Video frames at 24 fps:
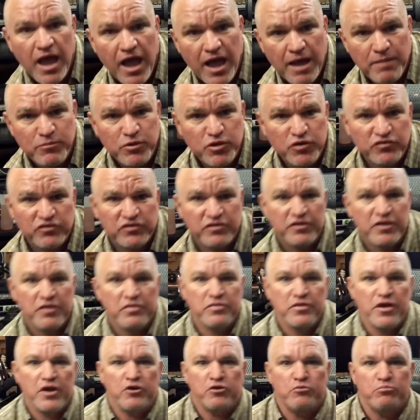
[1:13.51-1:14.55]
I'm using the
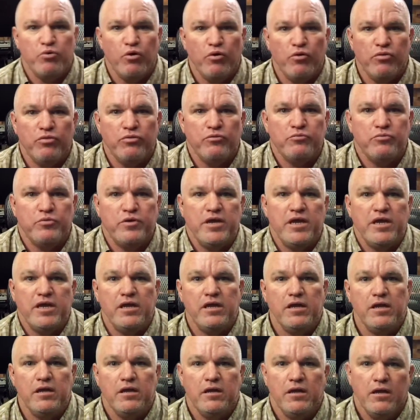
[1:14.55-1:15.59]
Thunderbolt 3
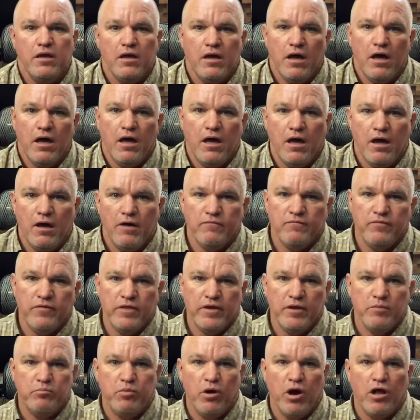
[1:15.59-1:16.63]
for
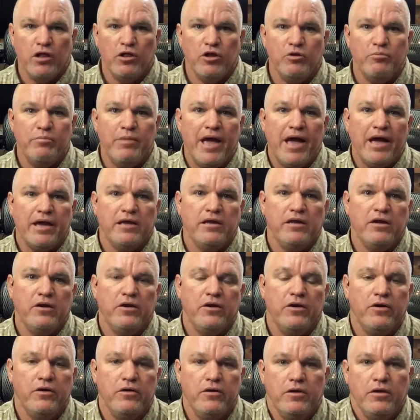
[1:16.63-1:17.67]
the Apollo back
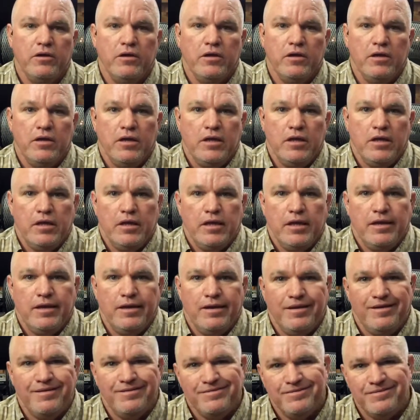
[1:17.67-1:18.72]
here.
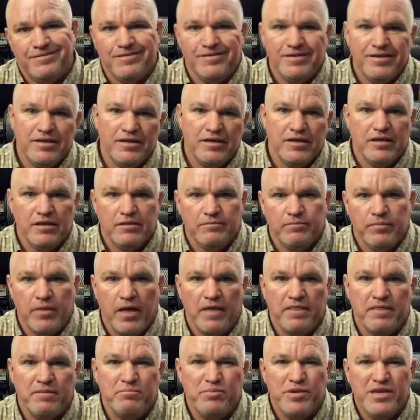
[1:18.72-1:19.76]
And
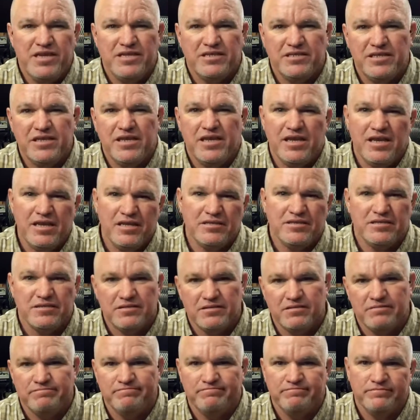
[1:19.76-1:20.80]
on the PC,
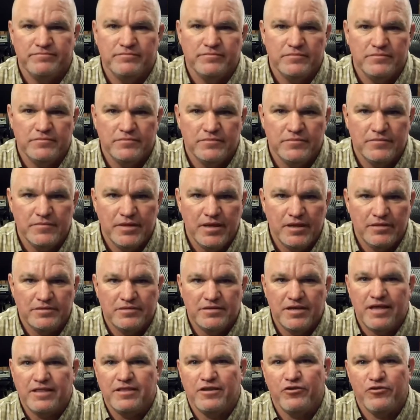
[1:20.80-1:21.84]
it's
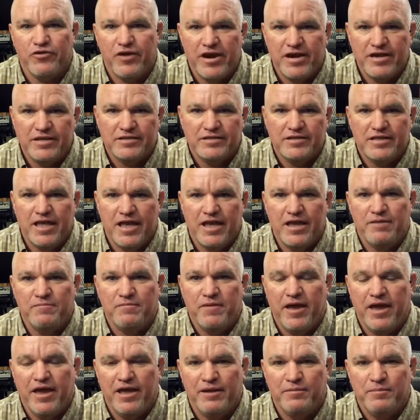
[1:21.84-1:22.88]
not the greatest thing,
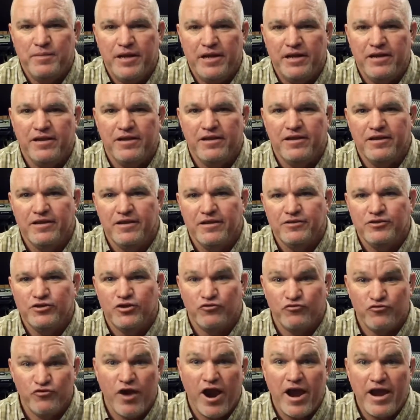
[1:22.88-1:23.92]
man. I mean,
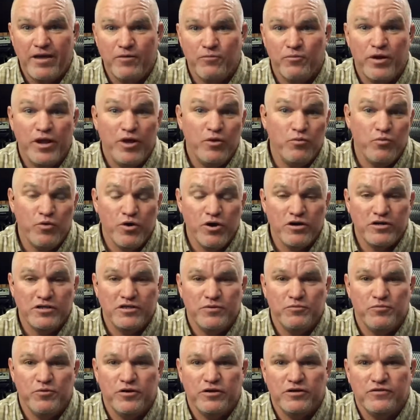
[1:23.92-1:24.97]
to try it, when it works
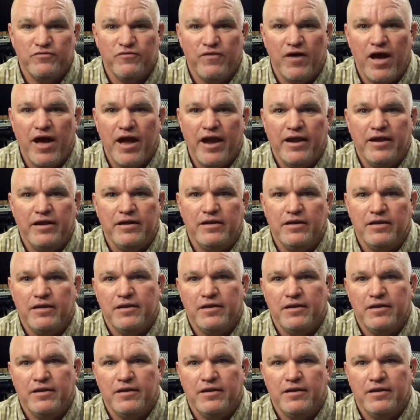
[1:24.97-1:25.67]
fine.